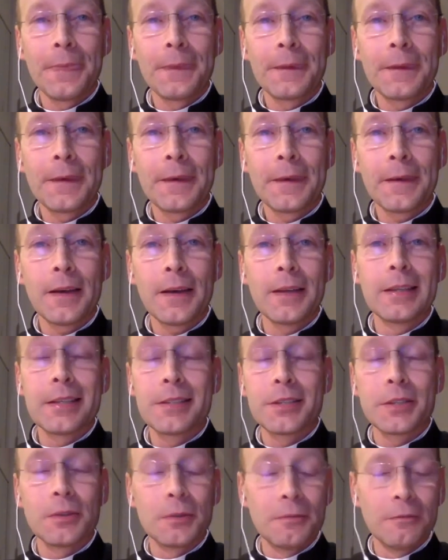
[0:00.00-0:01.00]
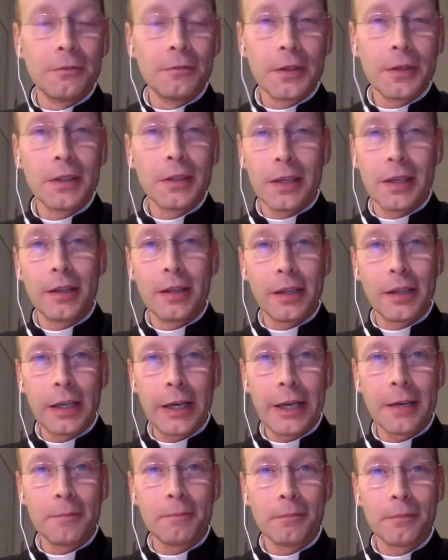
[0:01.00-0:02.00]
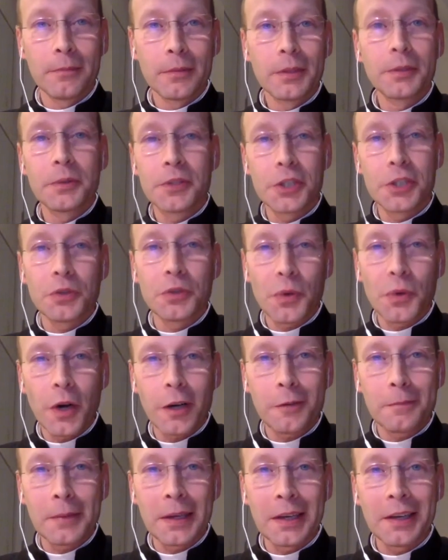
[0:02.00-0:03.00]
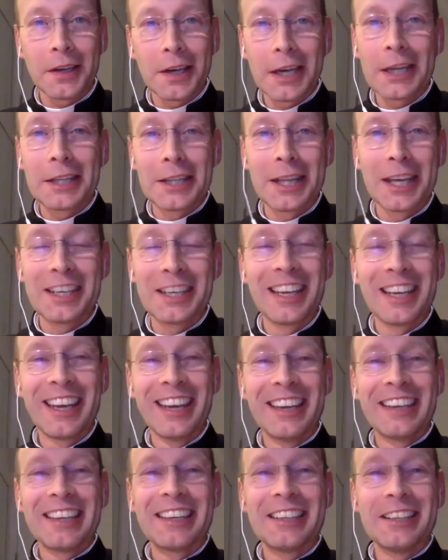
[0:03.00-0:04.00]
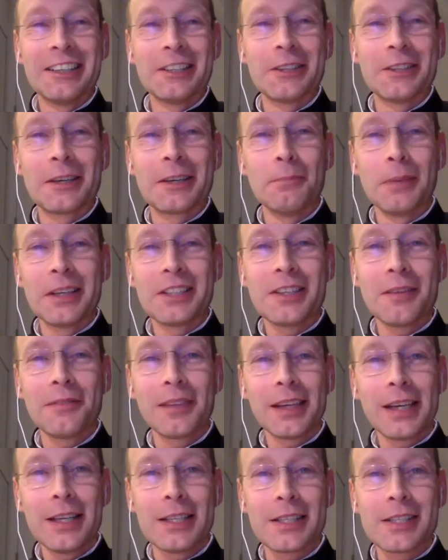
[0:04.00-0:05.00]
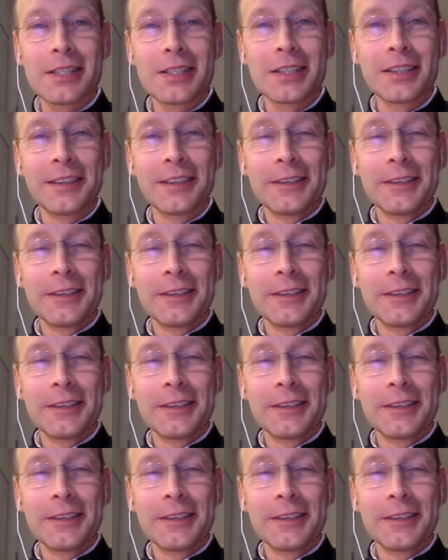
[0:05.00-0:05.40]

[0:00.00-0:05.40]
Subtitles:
Okay, unless you invent another game. which is rugby, and then you can play something else.